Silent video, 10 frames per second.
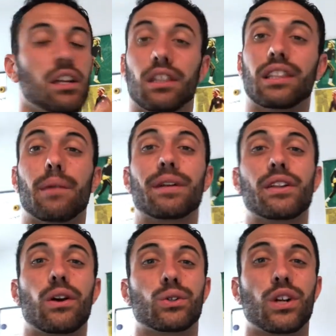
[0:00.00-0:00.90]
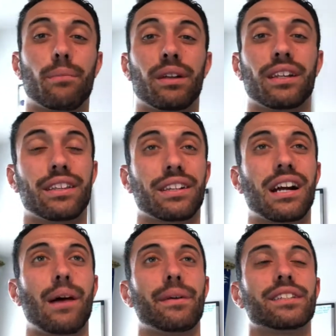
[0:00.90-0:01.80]
let me know. Drop it in the
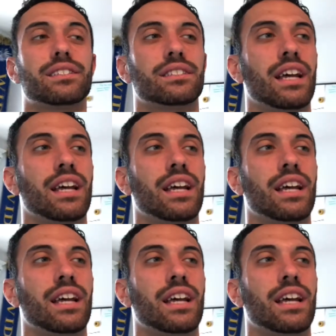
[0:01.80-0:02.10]
comments.